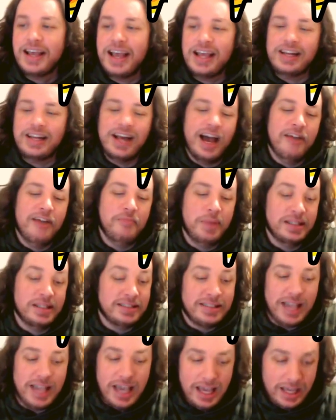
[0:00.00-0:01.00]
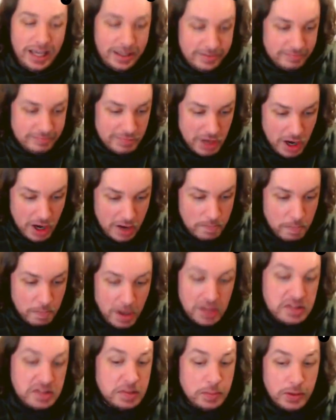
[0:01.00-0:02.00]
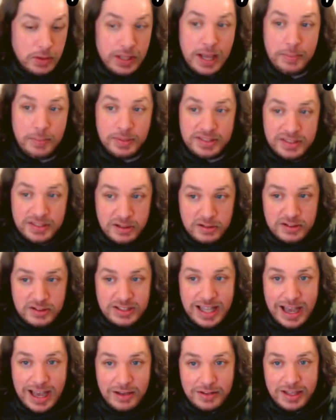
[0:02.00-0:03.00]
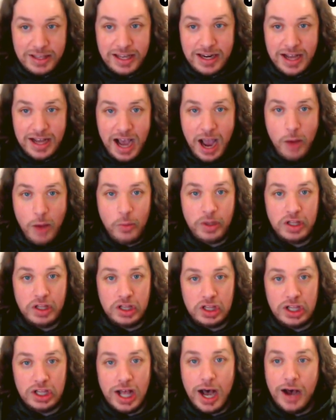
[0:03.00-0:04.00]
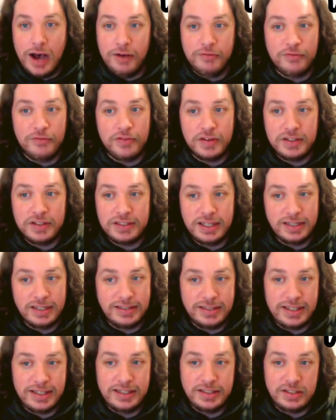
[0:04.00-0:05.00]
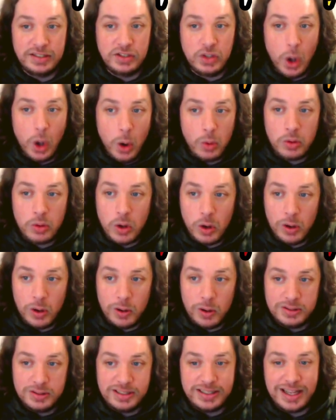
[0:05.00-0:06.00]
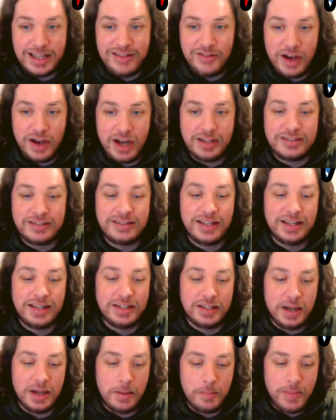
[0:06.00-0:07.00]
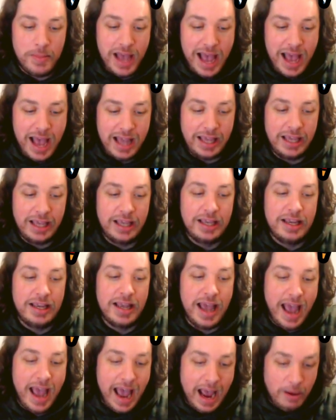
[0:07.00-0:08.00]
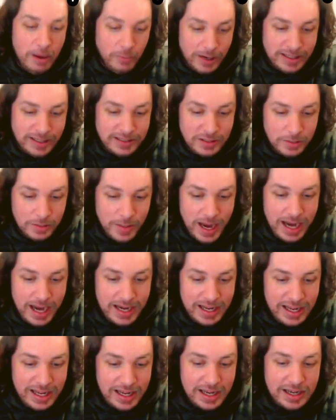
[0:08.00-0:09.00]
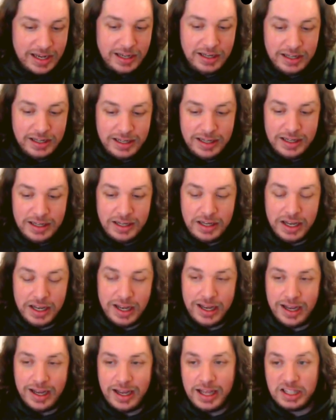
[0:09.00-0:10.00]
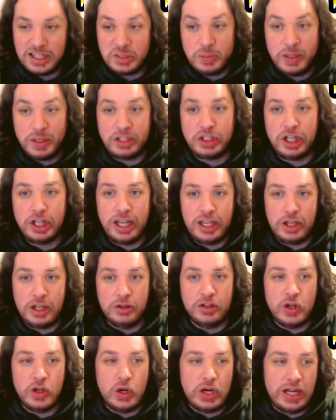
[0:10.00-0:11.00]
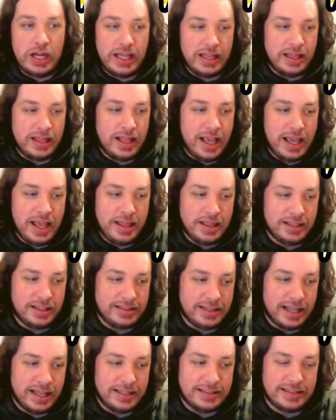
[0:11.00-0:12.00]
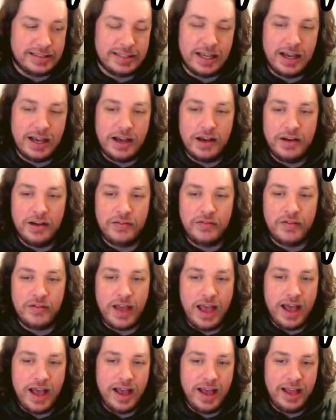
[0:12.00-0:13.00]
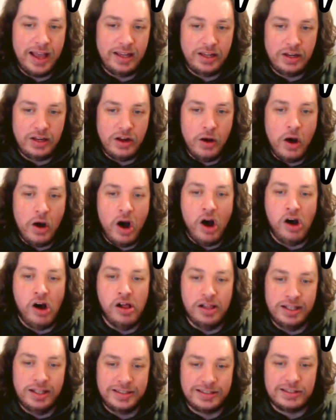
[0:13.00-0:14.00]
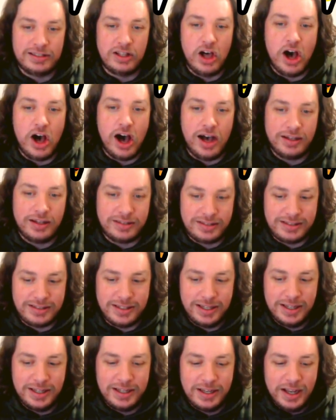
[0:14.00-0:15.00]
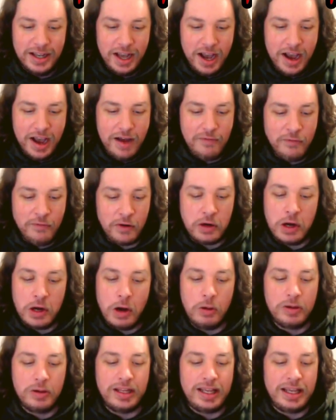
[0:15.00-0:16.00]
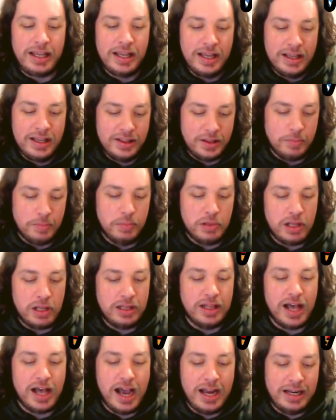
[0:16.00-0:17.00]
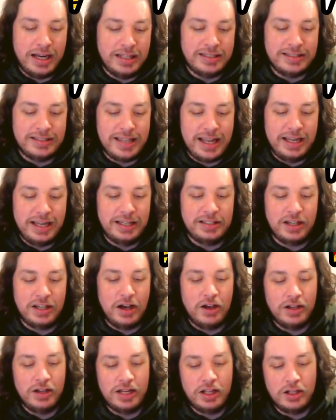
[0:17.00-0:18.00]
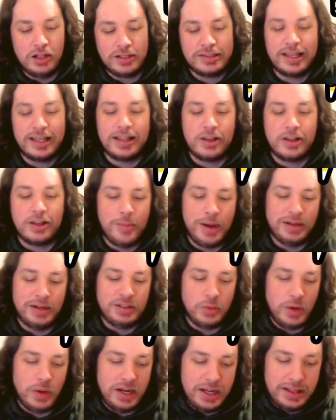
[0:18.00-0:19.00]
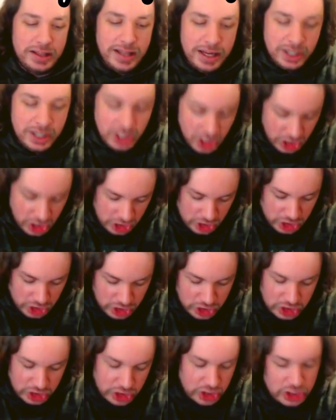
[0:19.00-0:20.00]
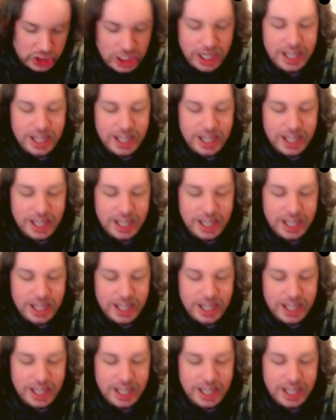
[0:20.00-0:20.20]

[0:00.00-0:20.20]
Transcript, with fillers: And I've been saying on multiple episodes now that I would love to see Stone Cold Steve Austin come back at WrestleMania. Uh, especially you do it in in the sense of uh, you know all is lost uh, for Cody. The bloodline is standing tall, and it looks like they're about to win. And then ksh,